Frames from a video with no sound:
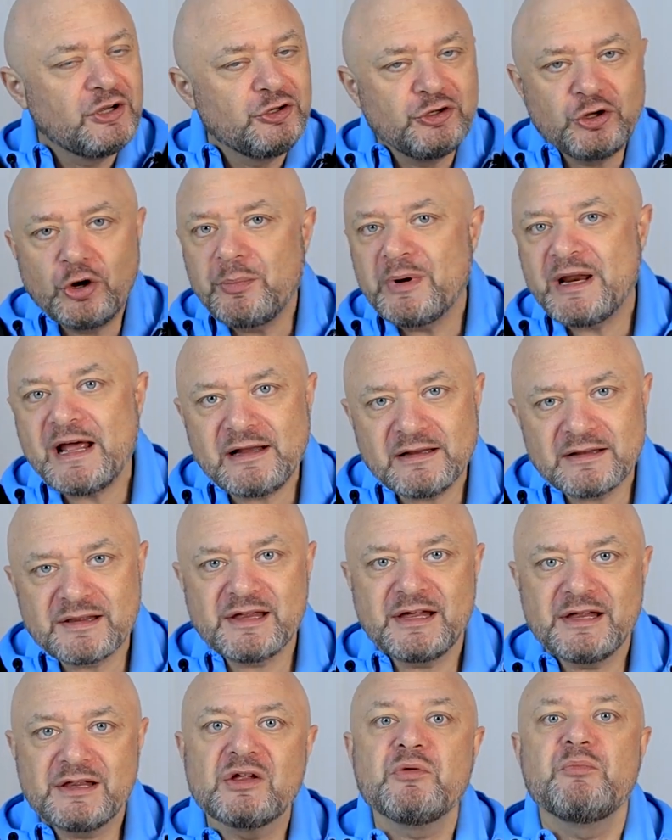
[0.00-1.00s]
Nobody
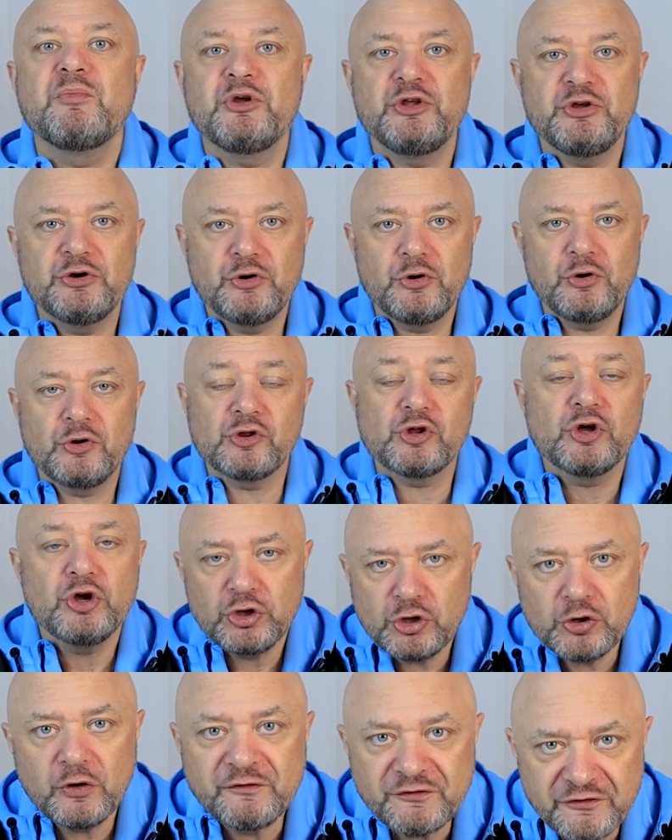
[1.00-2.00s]
else's but yours. You're